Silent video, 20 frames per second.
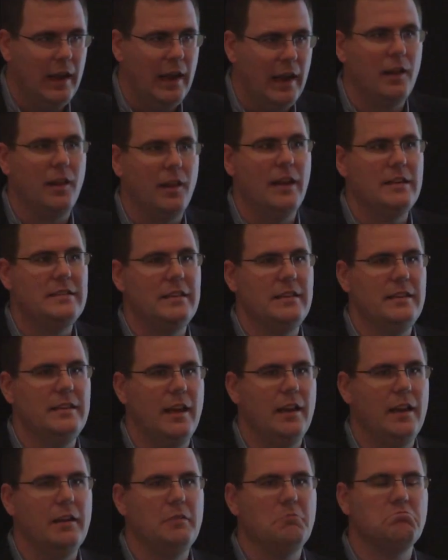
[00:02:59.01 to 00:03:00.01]
analyzing
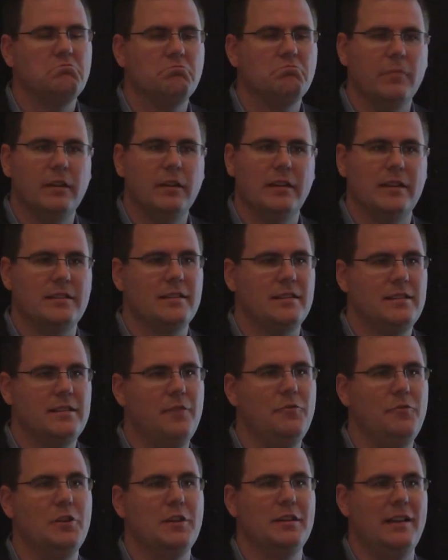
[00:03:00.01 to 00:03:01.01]
data doesn't
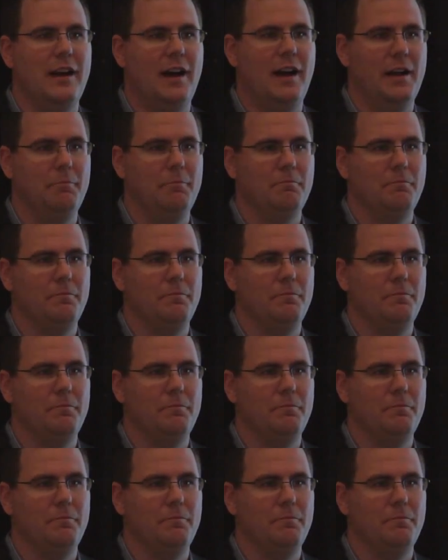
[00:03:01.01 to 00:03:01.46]
save you a dime.